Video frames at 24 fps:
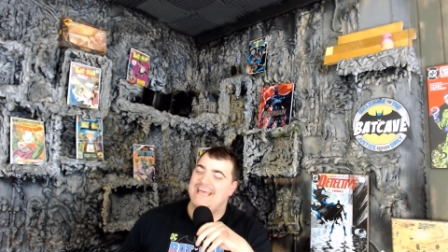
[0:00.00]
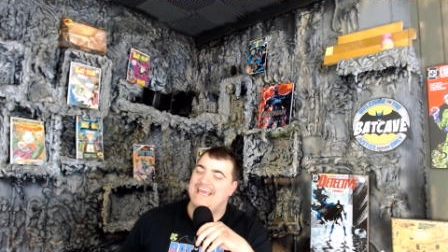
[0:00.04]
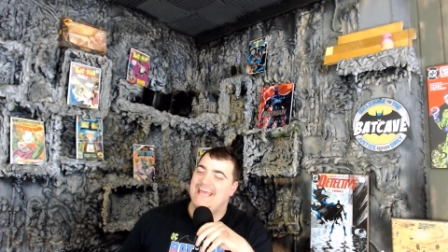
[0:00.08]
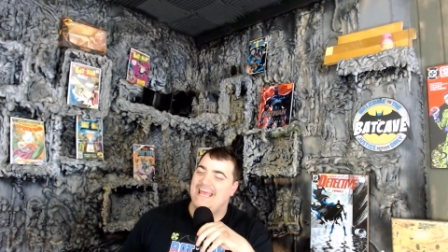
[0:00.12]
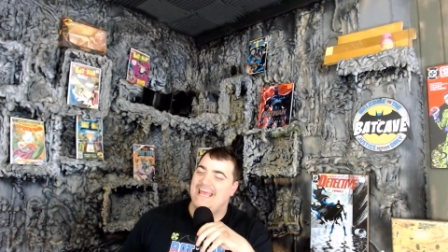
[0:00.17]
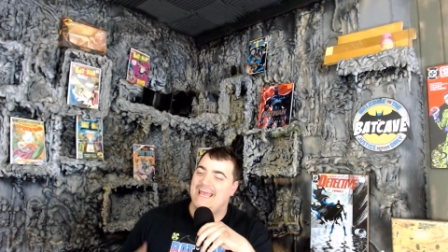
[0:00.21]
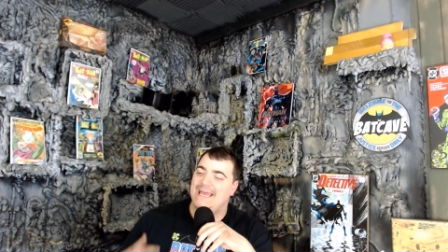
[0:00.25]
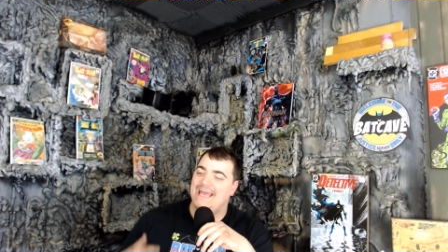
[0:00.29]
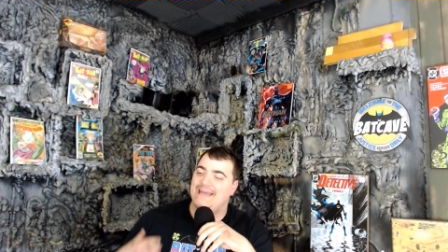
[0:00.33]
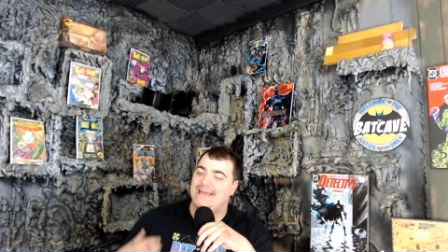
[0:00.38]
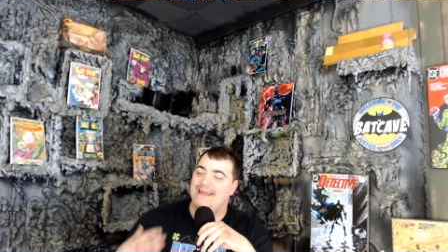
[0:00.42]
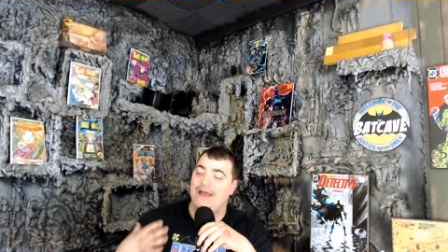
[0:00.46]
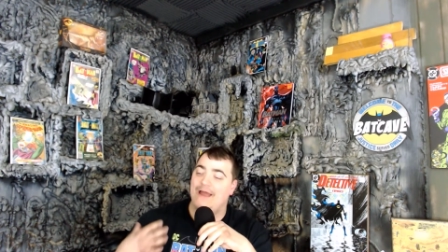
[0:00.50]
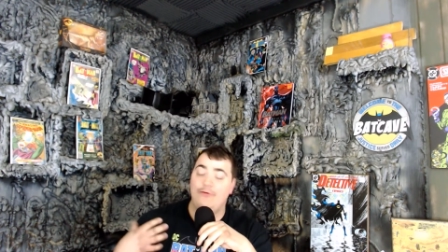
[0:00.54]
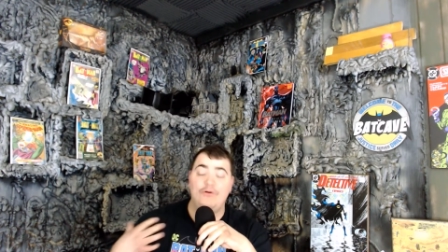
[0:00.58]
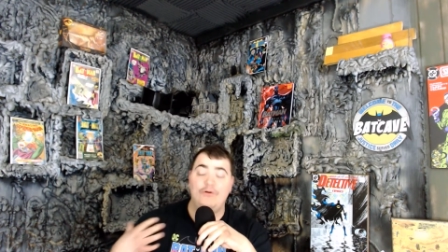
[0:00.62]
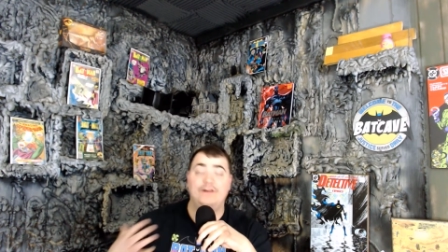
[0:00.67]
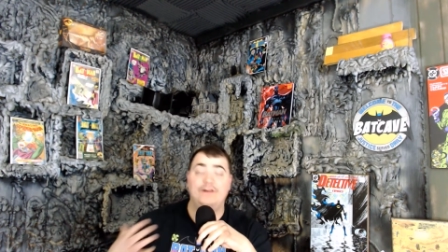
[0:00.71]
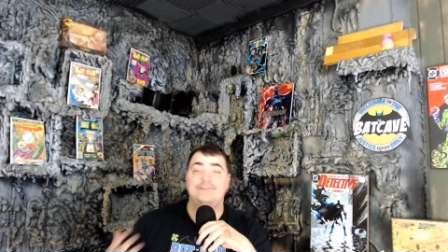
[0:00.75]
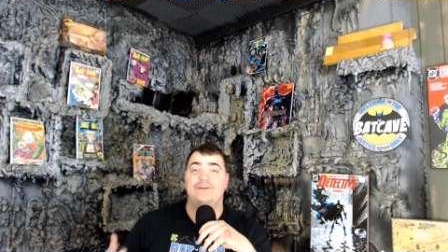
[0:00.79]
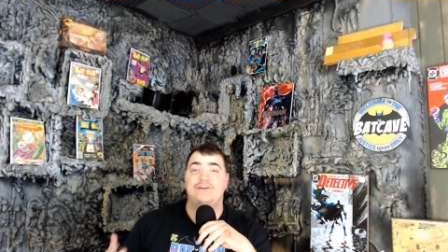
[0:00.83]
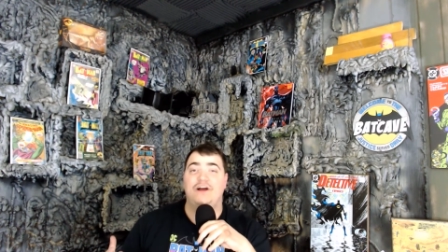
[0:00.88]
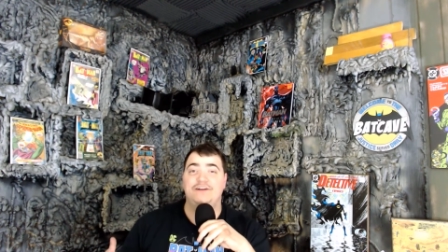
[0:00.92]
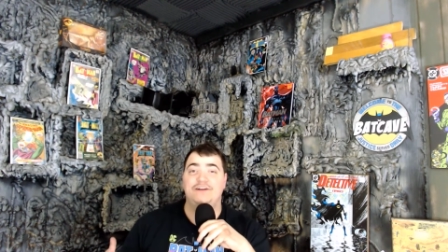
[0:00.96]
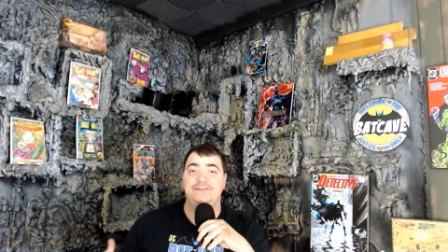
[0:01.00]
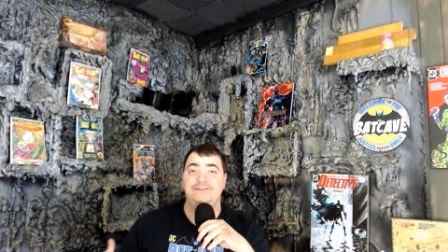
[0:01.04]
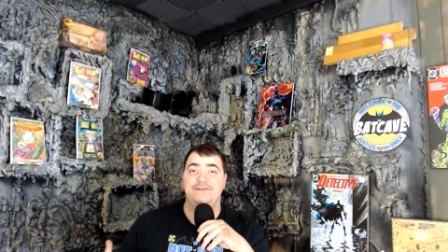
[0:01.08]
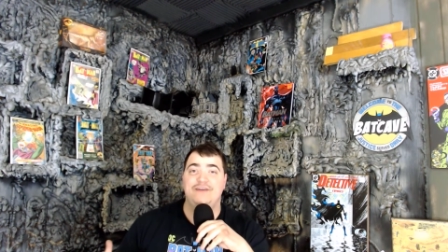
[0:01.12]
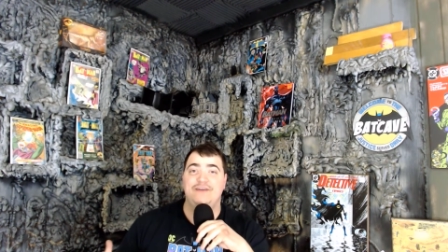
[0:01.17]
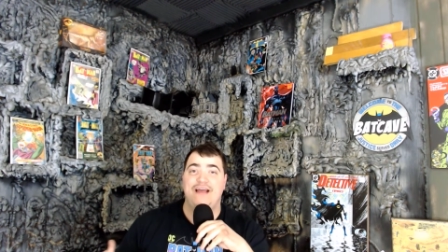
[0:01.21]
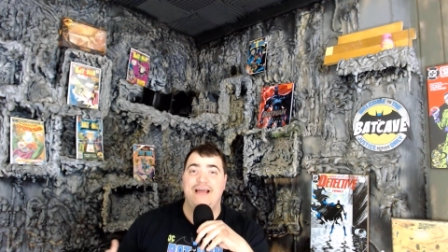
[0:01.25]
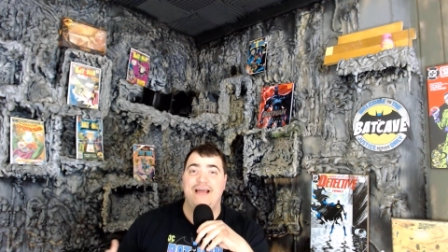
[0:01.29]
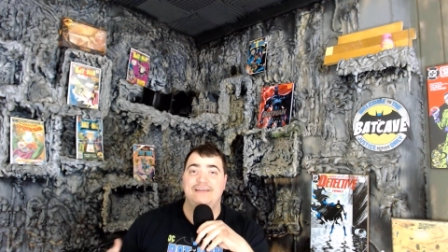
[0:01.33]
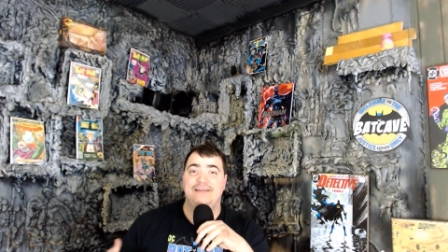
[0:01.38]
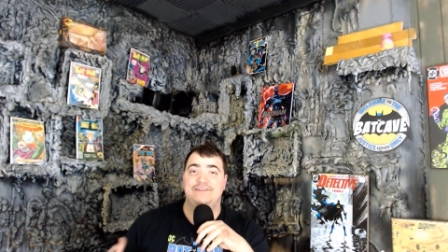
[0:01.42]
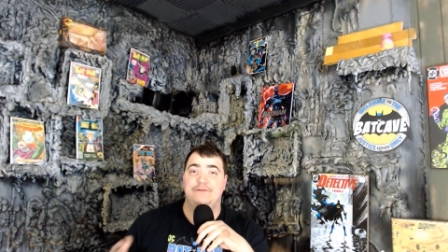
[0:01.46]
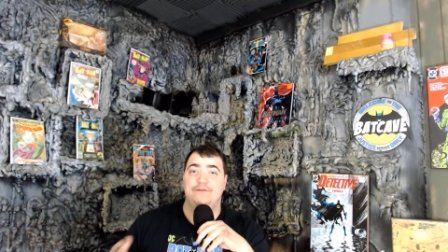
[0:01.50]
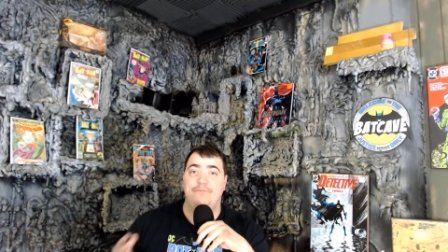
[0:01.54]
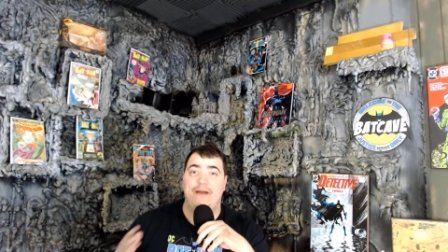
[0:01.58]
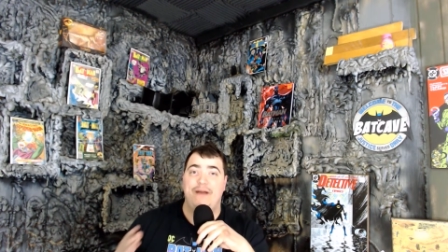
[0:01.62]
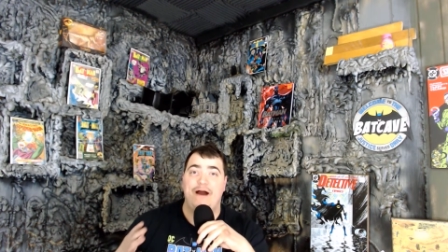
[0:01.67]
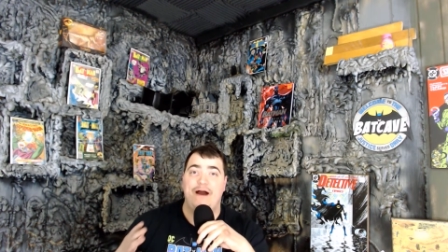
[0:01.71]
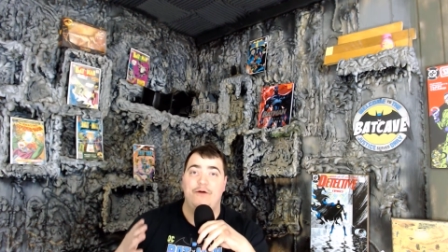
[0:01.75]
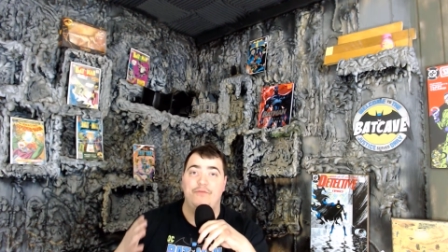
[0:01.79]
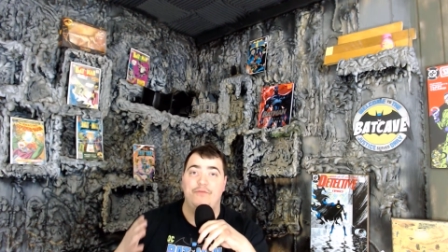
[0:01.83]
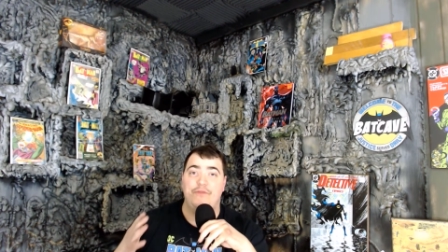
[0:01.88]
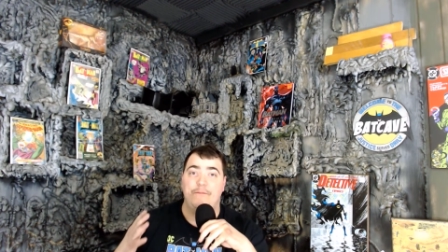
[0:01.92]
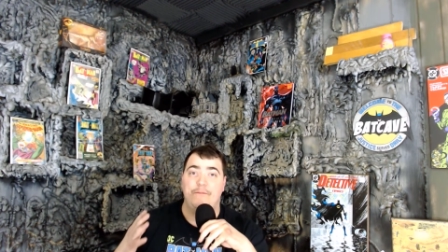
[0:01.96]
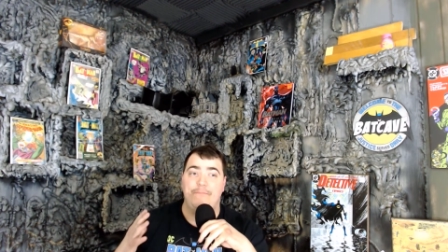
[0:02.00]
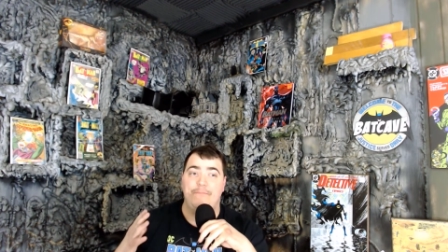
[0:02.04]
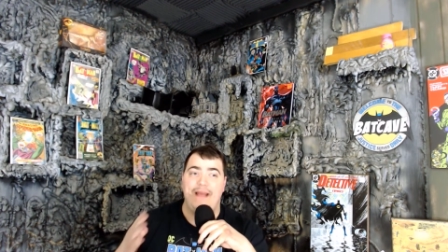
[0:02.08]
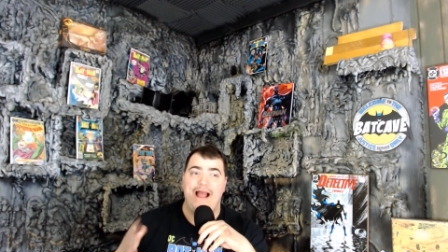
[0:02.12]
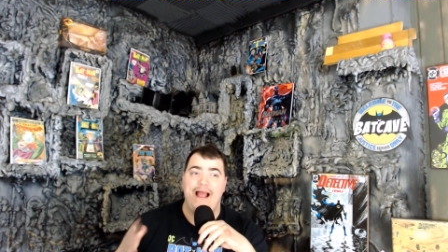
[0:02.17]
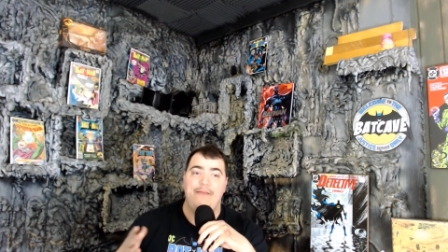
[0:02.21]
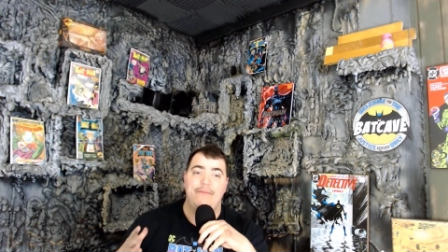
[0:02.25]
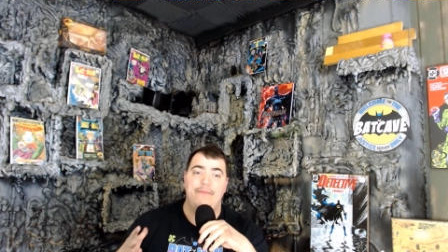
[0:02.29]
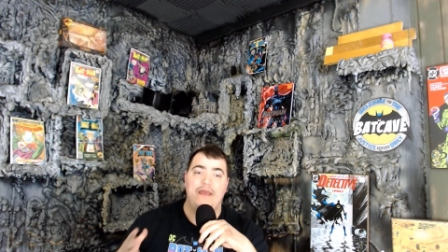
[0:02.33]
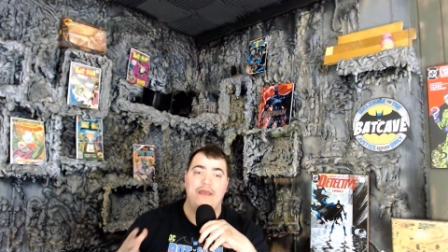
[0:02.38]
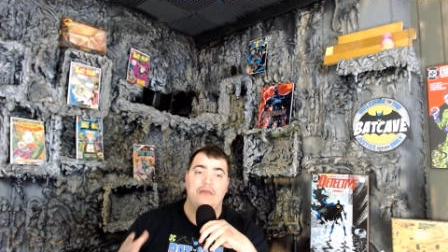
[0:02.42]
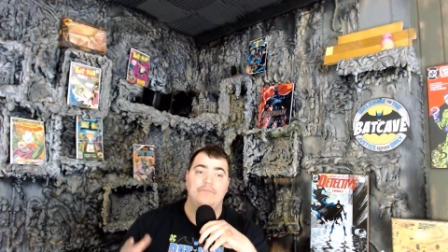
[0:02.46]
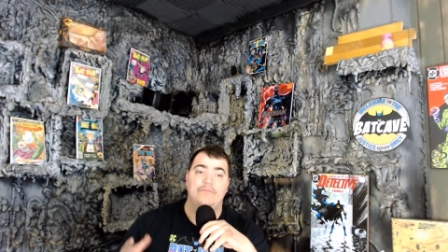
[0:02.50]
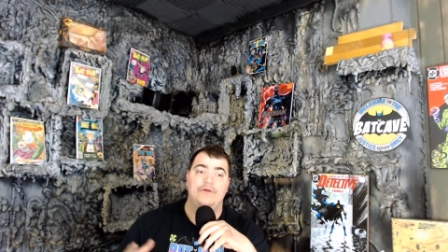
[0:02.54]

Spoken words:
and I want to talk to you guys about the Batman.